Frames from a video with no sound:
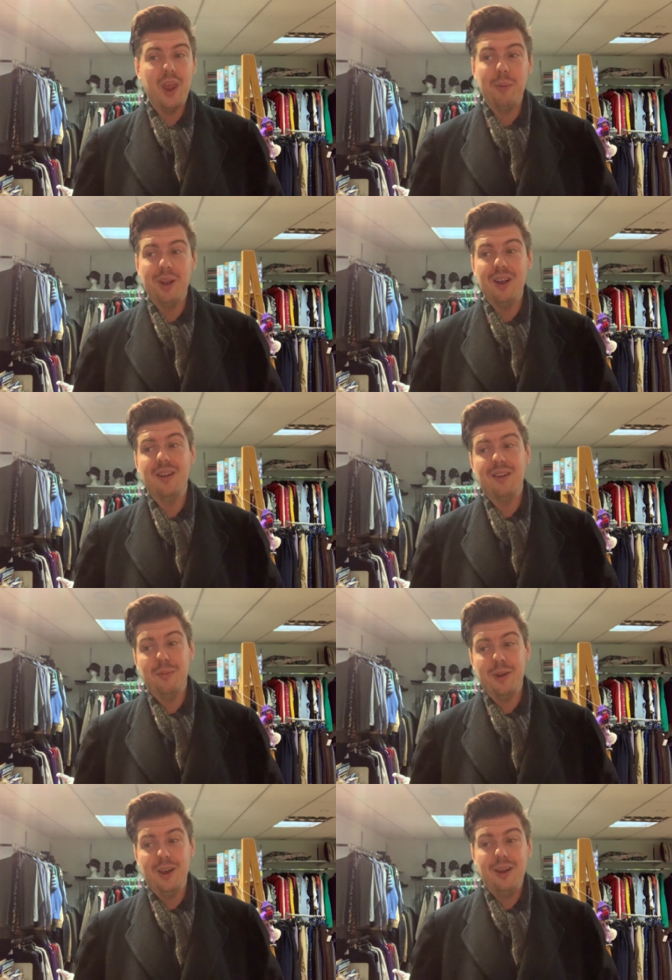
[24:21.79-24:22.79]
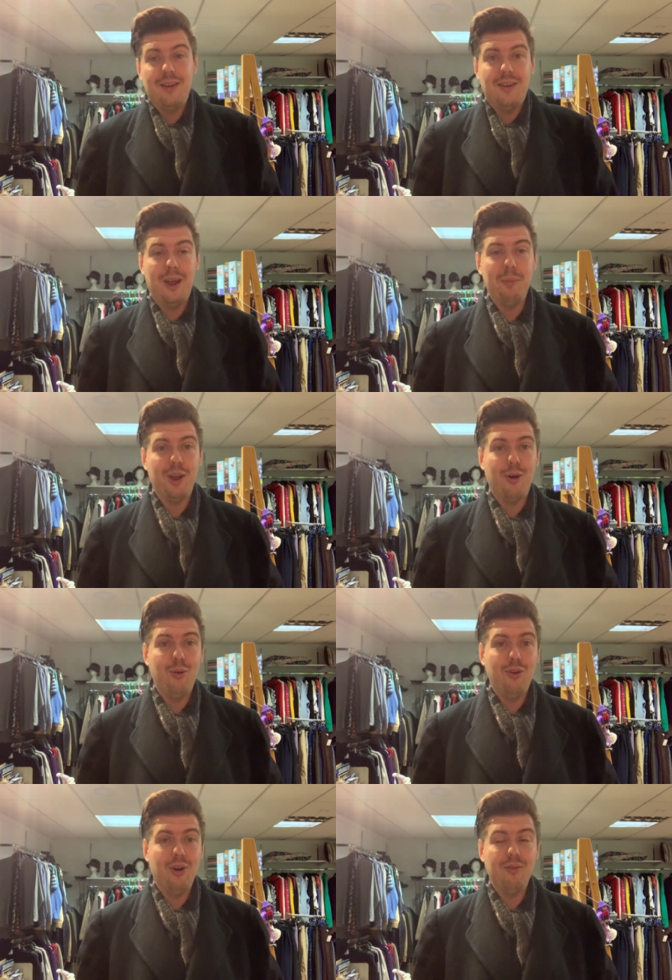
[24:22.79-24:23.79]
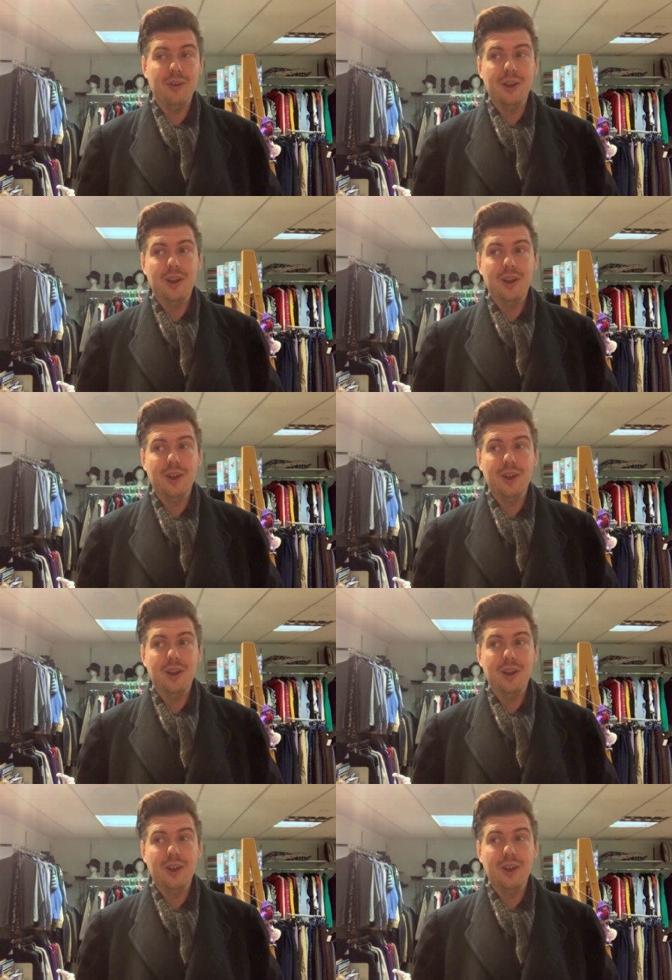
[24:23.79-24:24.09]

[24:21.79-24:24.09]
I'm going to disappear, take my coat off,